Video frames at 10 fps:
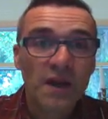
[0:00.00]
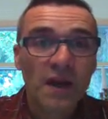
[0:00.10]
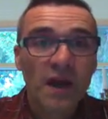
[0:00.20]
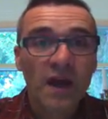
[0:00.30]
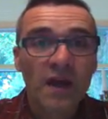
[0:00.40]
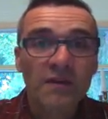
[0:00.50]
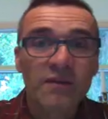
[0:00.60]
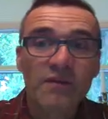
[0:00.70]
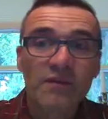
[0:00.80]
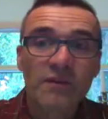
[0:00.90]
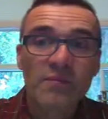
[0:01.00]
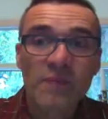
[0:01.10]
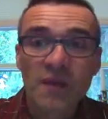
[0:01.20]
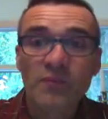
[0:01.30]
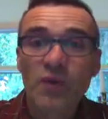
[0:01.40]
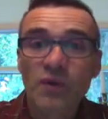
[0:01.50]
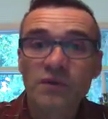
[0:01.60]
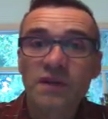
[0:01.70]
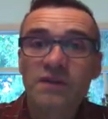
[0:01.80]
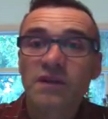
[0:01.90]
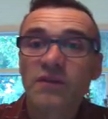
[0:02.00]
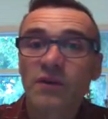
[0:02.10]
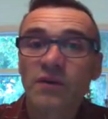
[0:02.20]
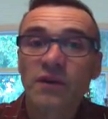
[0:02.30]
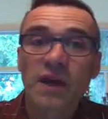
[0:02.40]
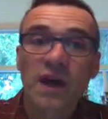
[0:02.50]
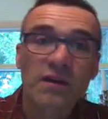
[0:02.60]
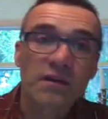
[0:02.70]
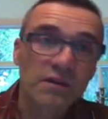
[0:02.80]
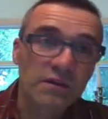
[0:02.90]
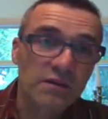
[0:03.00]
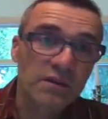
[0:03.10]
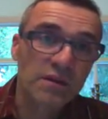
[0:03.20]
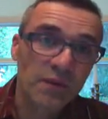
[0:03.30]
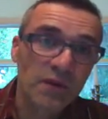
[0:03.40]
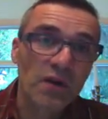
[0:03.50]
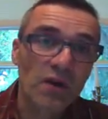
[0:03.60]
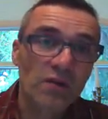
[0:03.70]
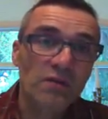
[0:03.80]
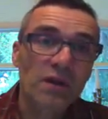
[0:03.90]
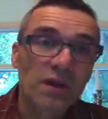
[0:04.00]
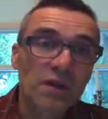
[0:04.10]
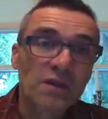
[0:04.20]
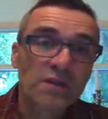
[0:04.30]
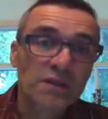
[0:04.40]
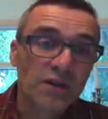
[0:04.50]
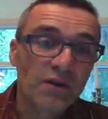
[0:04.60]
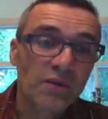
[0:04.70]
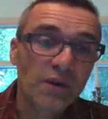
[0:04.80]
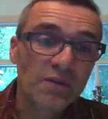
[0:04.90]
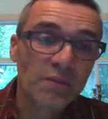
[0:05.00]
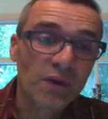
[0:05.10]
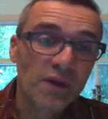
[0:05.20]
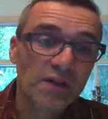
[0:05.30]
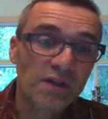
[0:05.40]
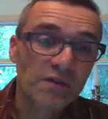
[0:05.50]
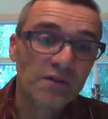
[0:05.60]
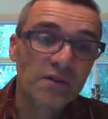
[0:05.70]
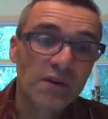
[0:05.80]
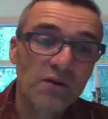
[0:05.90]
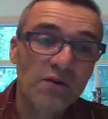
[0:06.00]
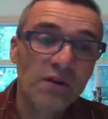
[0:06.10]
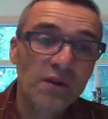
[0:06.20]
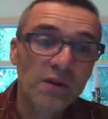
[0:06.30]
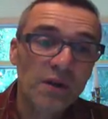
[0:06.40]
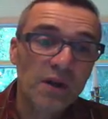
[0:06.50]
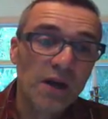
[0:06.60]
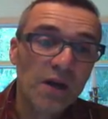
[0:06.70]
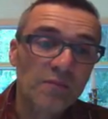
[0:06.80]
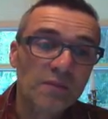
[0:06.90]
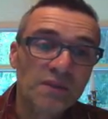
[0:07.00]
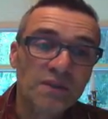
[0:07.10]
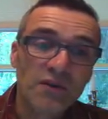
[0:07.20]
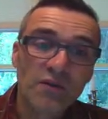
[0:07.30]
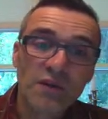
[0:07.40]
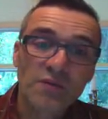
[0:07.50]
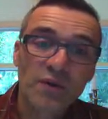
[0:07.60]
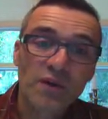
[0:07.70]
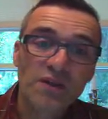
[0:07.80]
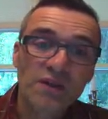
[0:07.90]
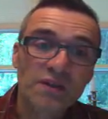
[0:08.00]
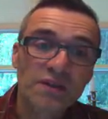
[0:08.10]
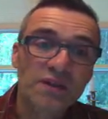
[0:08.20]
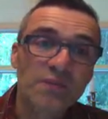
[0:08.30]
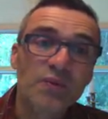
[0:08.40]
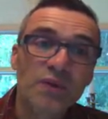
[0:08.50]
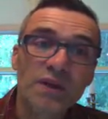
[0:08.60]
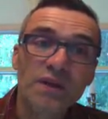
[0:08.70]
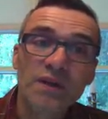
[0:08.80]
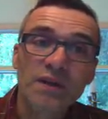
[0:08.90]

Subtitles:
And the main process that we look at is something called cellular respiration. So cellular respiration is simply